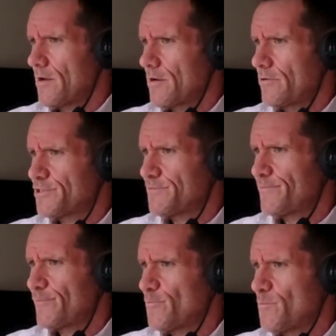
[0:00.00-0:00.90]

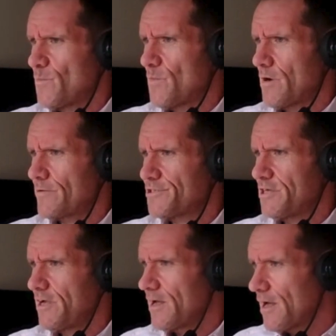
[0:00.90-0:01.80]
Question
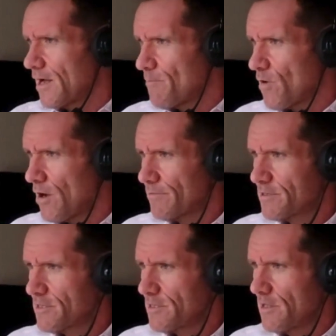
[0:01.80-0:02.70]
here. I
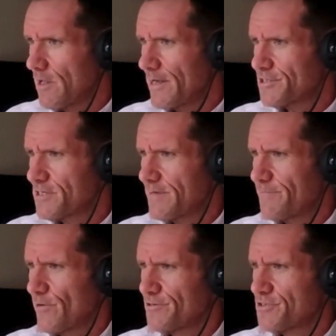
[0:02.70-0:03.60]
would like to take
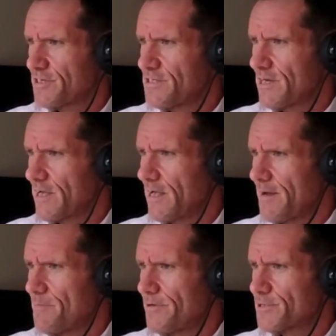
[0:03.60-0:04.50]
advantage of TGL
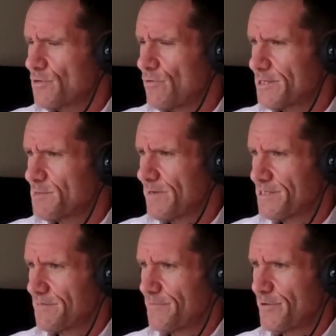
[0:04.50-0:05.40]
again, but it's quite
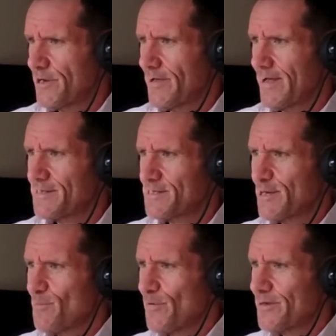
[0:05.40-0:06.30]
expensive. Can I get a
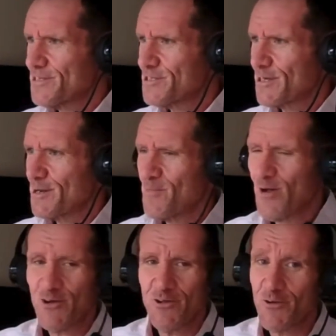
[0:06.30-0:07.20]
discount, please?
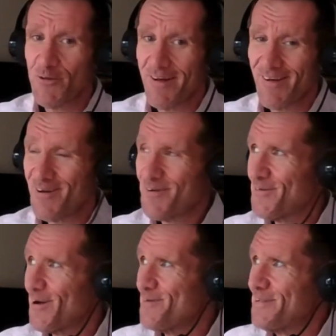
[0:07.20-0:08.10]
I can't do that
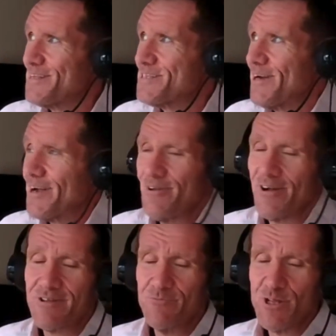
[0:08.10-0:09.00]
over the internet.
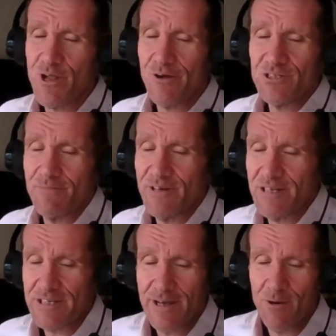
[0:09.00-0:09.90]
We don't generally
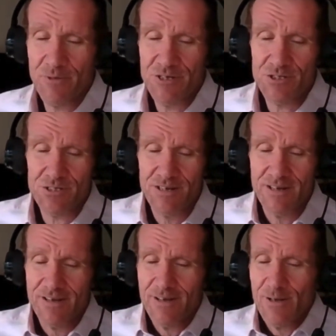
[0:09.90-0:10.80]
discount, because
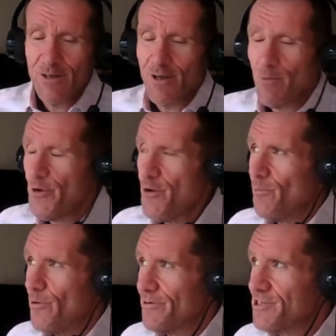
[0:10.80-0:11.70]

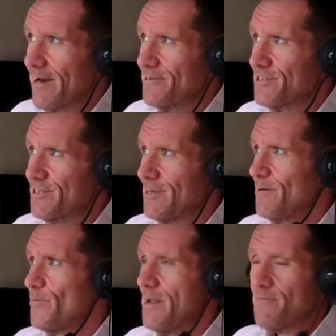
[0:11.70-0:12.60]
we're a charity
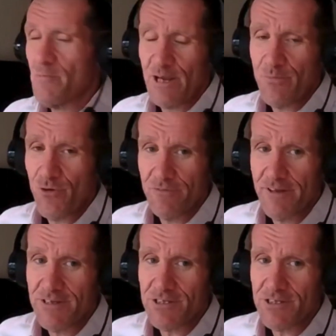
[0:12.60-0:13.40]
and we never make a profit.